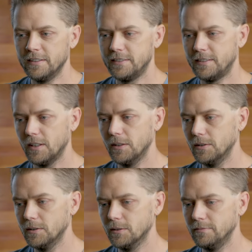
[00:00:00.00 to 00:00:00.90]

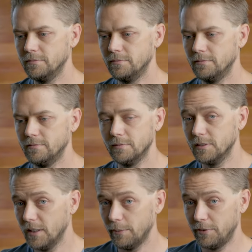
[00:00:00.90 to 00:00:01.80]
So
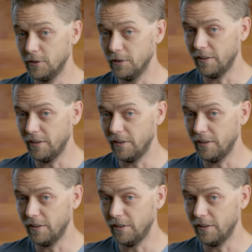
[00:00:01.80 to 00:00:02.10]
still